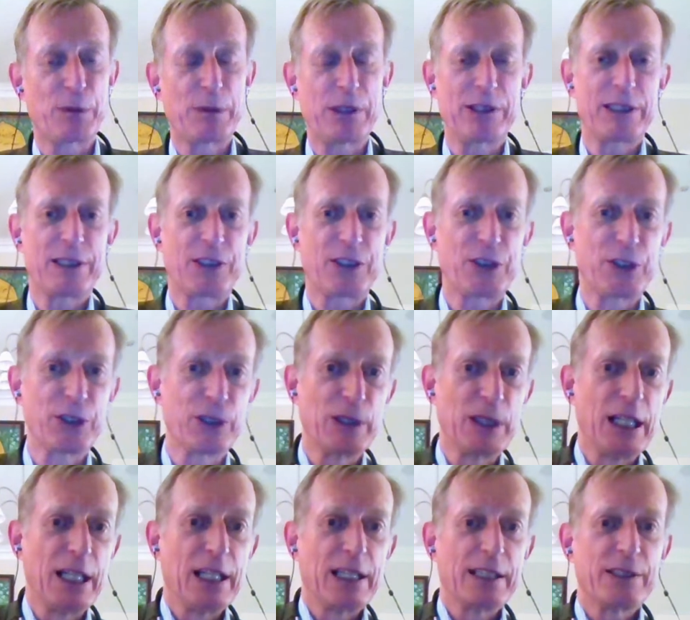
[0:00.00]
experience. You're
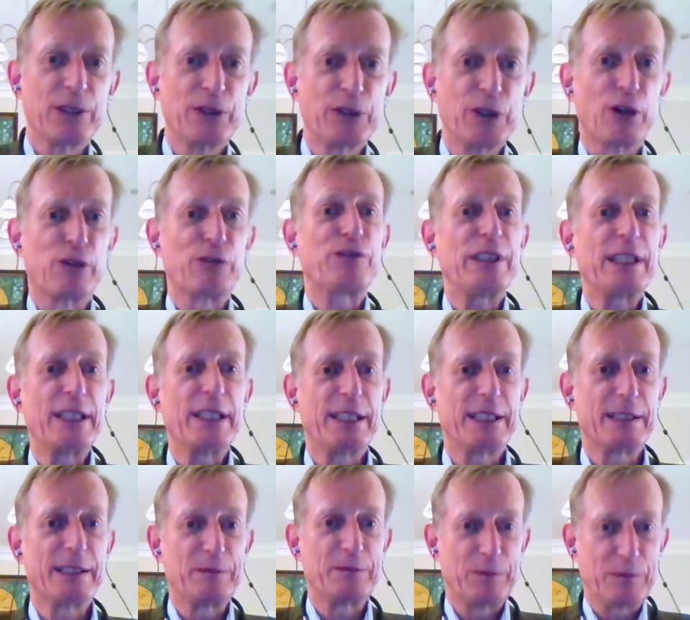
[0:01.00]
not
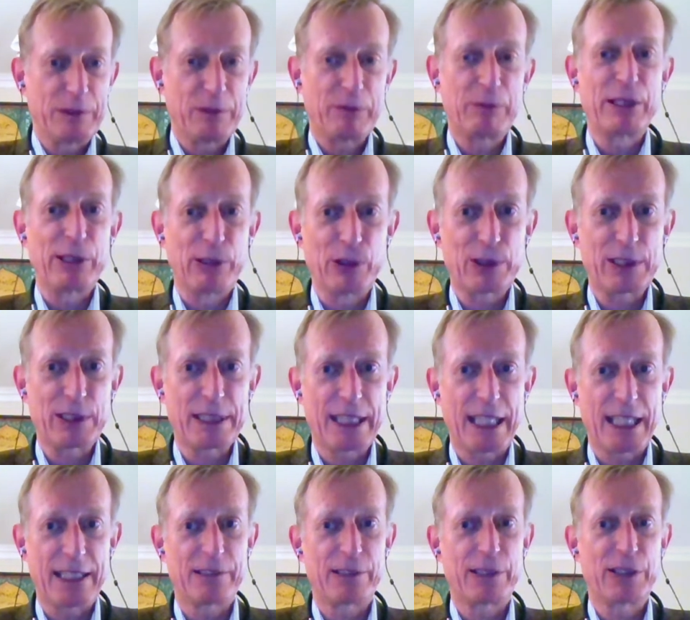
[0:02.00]
feeling we're all
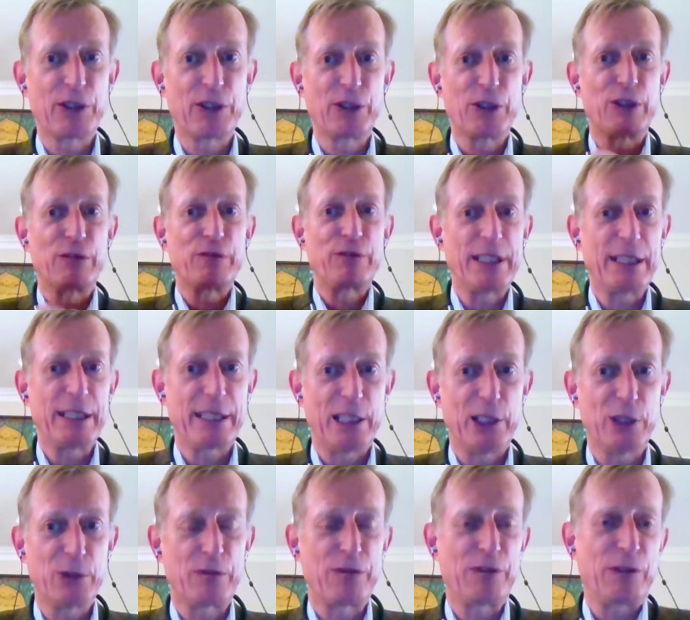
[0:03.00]
together, and you're not feeling
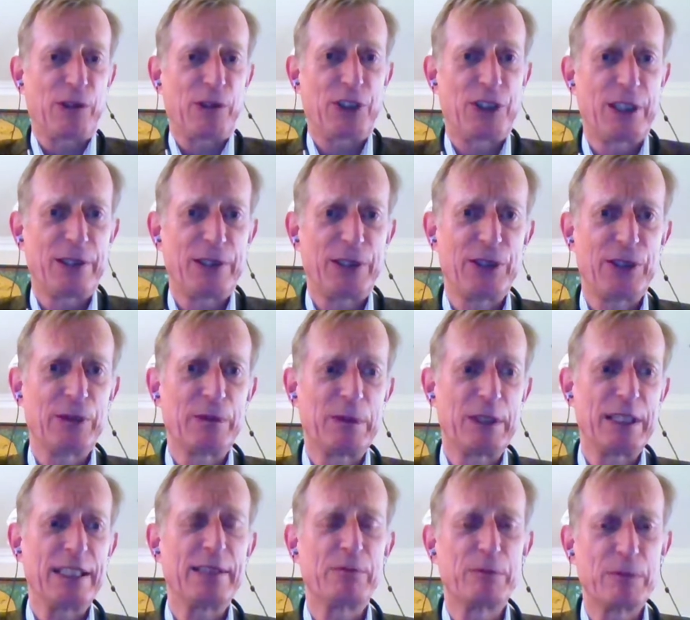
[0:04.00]
hopeful. So
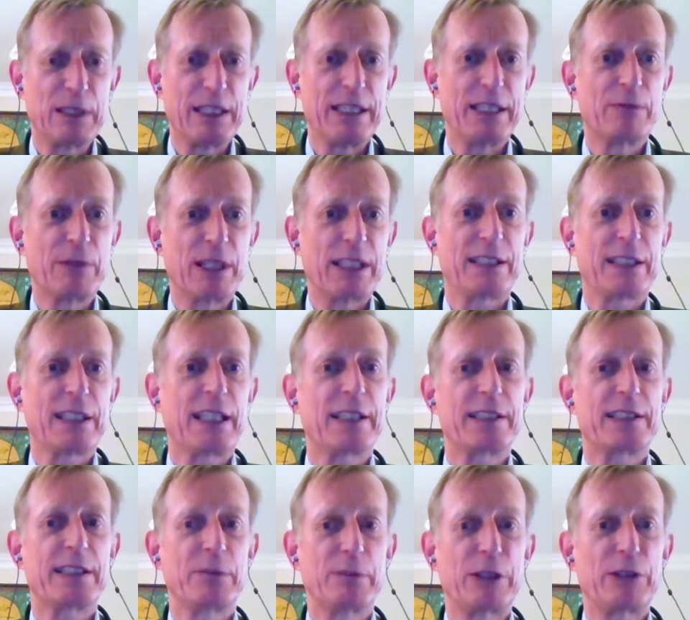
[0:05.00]
it
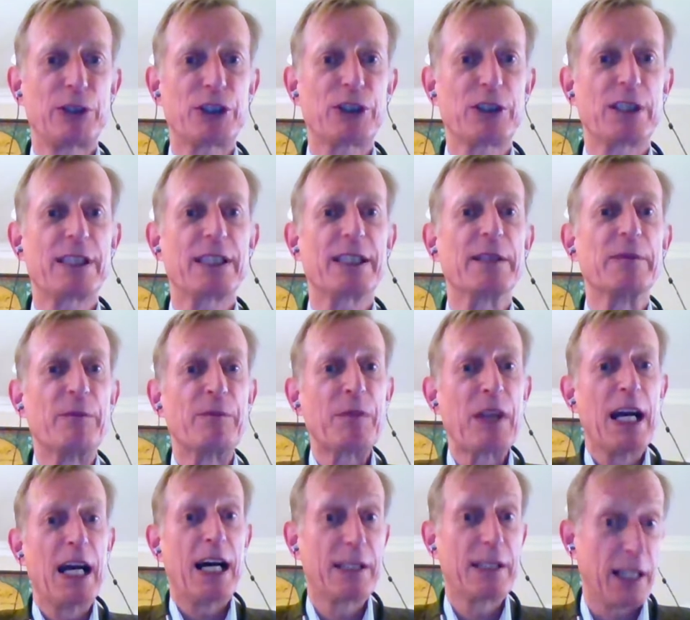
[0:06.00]
resonates emotionally,
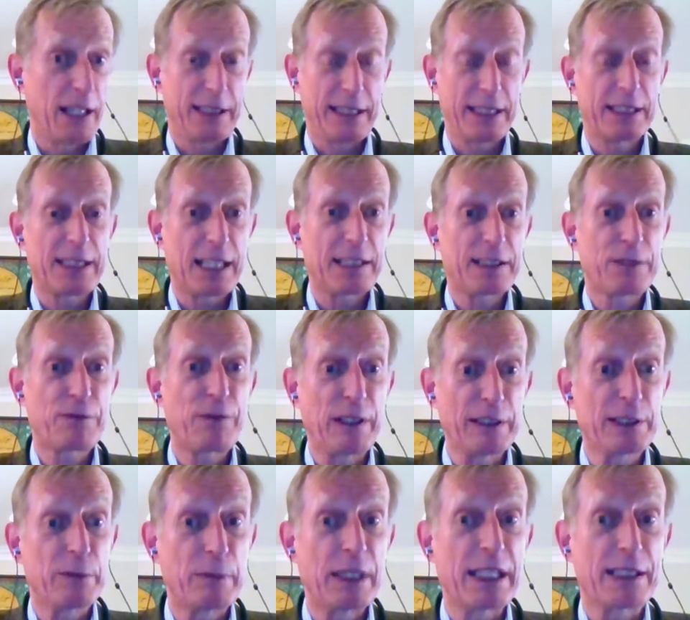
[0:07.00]
and I think that's
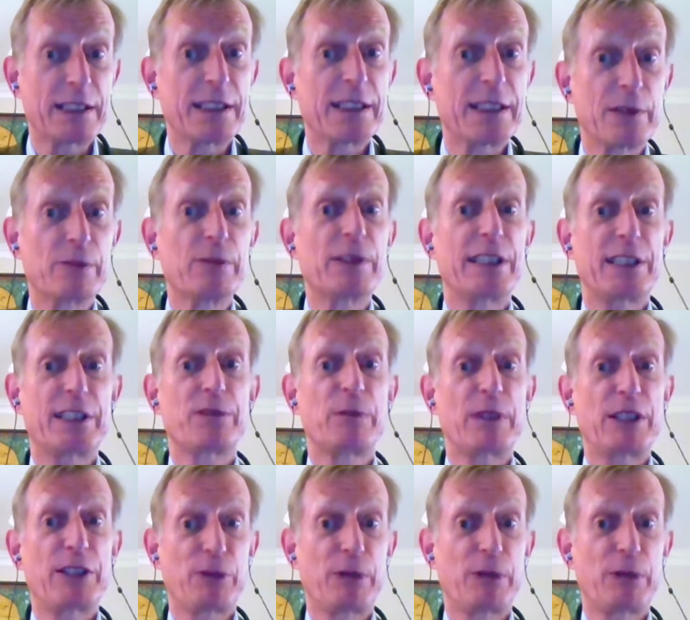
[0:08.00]
fundamentally the reason